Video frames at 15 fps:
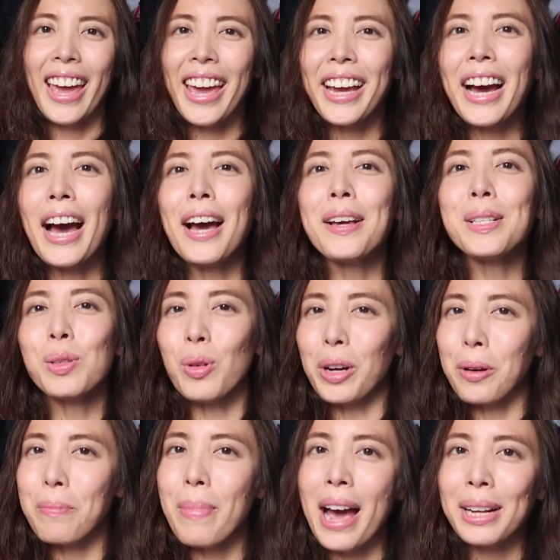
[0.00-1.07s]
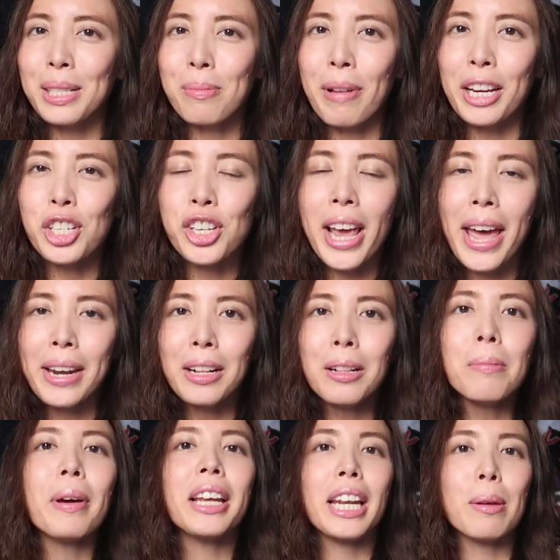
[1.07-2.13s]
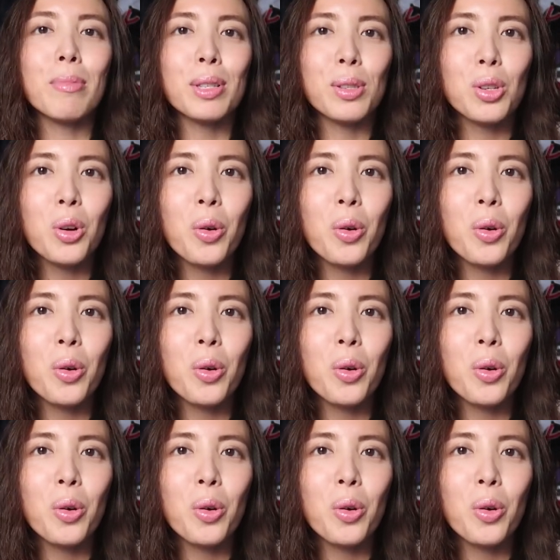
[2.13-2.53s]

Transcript: Hey guys, welcome back to my channel. My name is